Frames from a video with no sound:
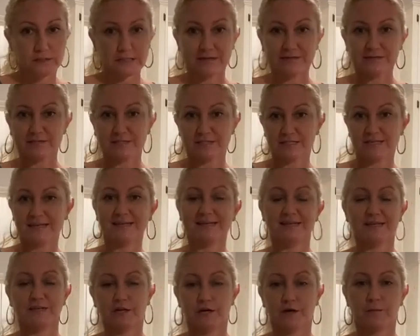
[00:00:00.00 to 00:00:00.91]

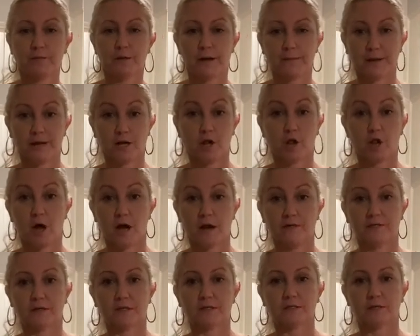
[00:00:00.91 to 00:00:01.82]
I made a lot
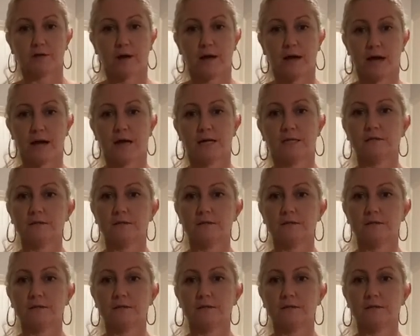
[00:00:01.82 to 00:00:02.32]
of it, so I had